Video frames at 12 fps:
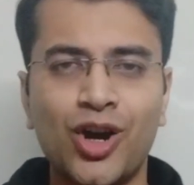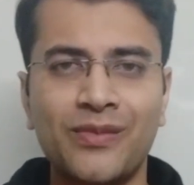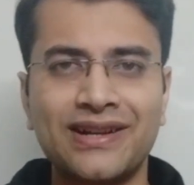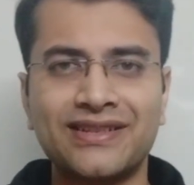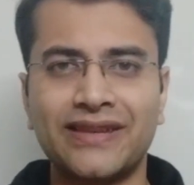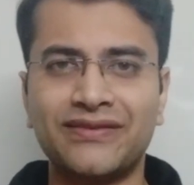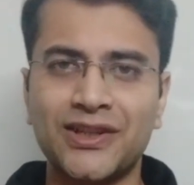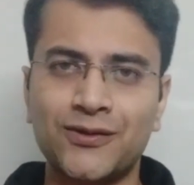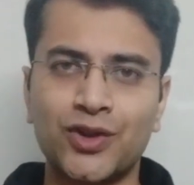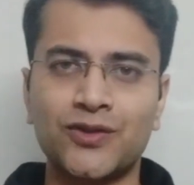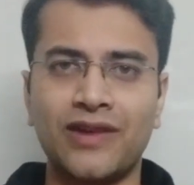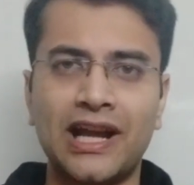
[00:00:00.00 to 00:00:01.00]
comments if this
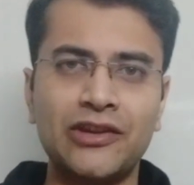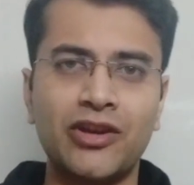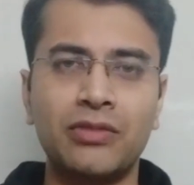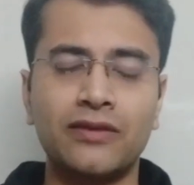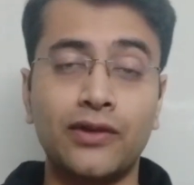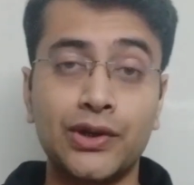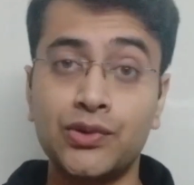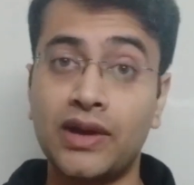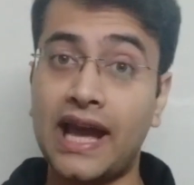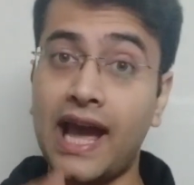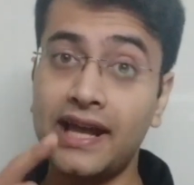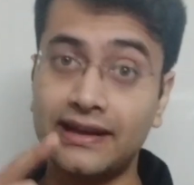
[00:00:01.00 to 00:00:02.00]
was valuable for
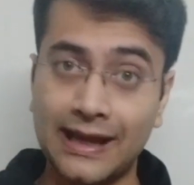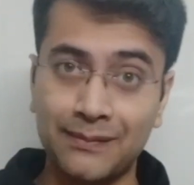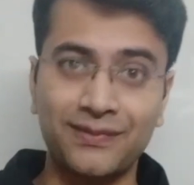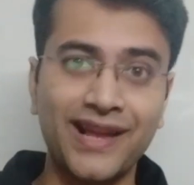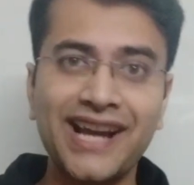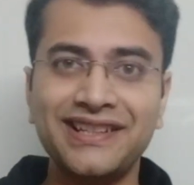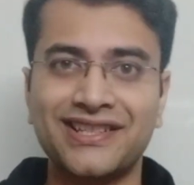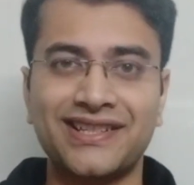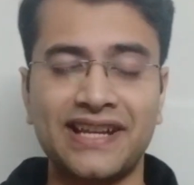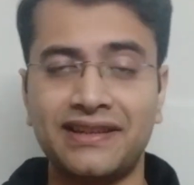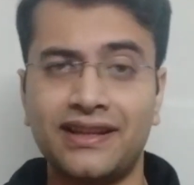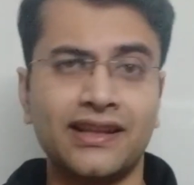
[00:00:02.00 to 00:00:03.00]
you and apply this
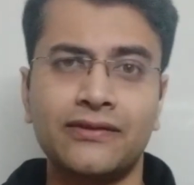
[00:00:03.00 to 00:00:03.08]
technique.